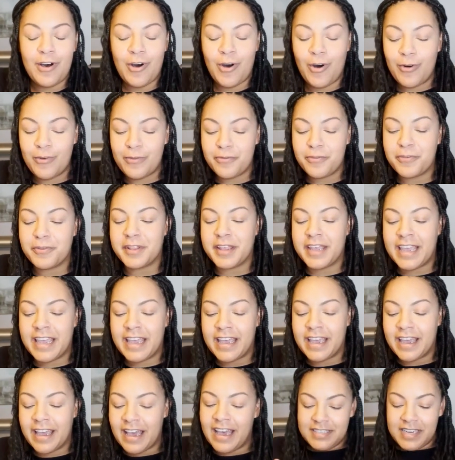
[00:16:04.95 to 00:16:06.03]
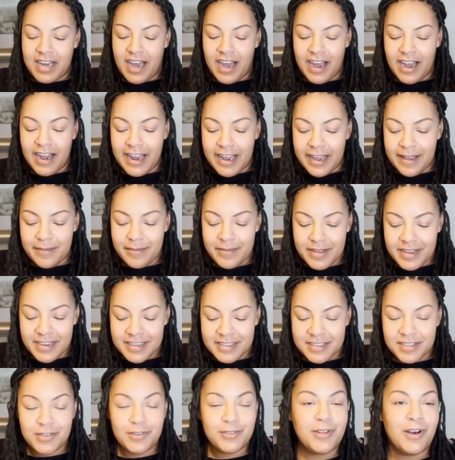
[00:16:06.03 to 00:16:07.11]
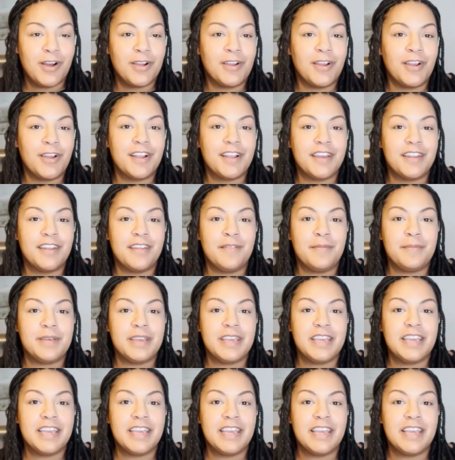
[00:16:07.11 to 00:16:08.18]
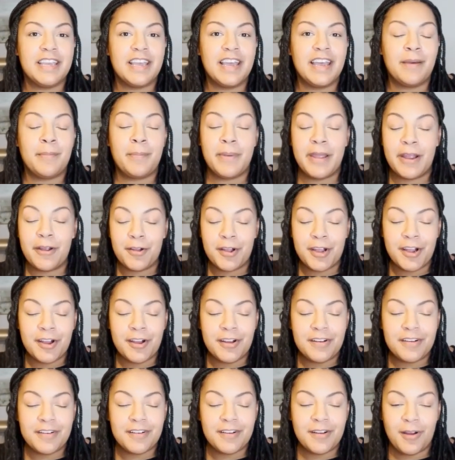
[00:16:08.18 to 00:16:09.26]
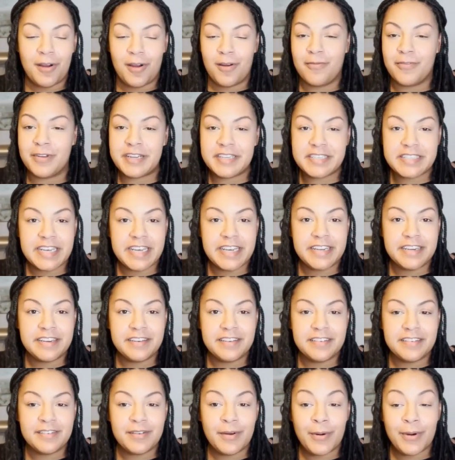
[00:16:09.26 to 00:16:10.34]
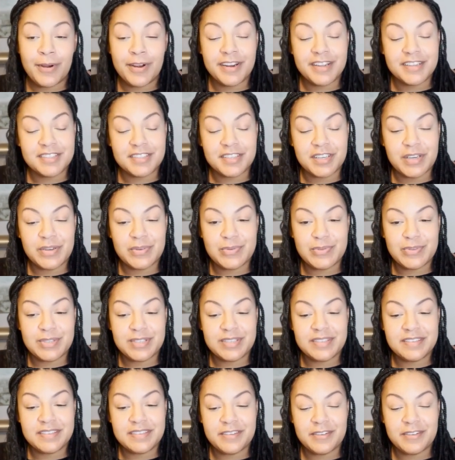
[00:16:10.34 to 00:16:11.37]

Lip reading: Hopefully time is no longer going to be a barrier or a reason or an excuse